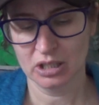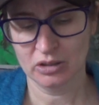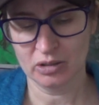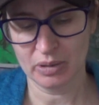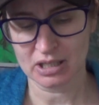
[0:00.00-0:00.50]

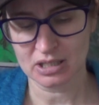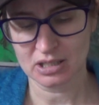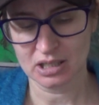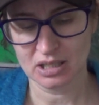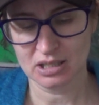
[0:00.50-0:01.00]
On the back it
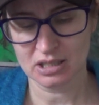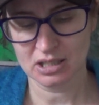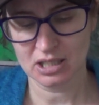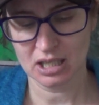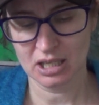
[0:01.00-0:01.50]
says
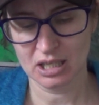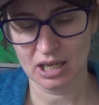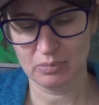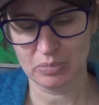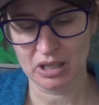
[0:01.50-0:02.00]

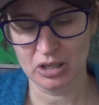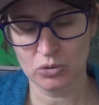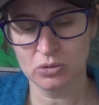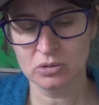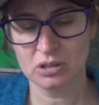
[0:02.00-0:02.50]
TKB
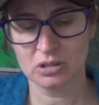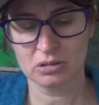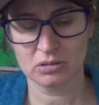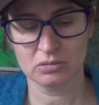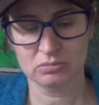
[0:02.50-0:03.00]

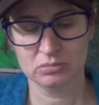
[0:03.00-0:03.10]
cords.